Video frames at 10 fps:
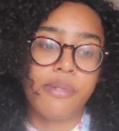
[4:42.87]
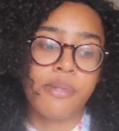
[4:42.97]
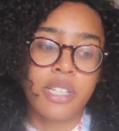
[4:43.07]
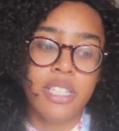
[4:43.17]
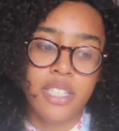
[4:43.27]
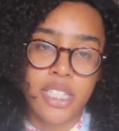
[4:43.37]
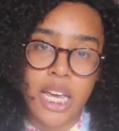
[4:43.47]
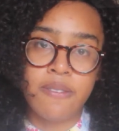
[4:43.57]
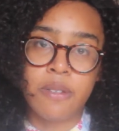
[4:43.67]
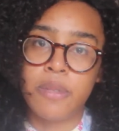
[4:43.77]
really
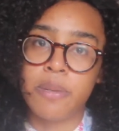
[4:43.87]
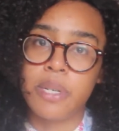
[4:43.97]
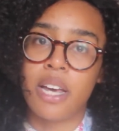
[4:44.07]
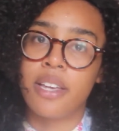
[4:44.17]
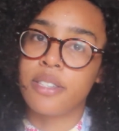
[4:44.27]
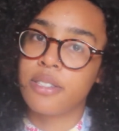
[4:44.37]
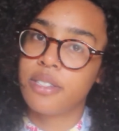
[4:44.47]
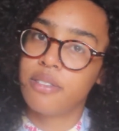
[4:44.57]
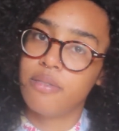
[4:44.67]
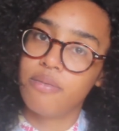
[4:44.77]
saved me,
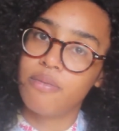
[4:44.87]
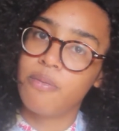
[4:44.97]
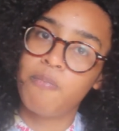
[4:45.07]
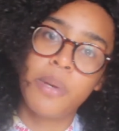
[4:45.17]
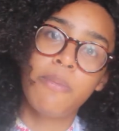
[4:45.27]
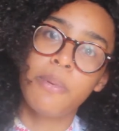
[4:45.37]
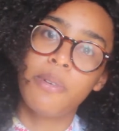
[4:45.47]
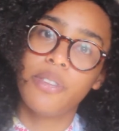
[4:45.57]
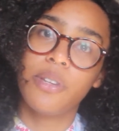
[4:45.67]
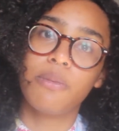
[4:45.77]
because
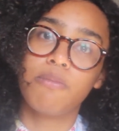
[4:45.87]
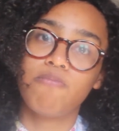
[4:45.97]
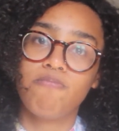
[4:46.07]
the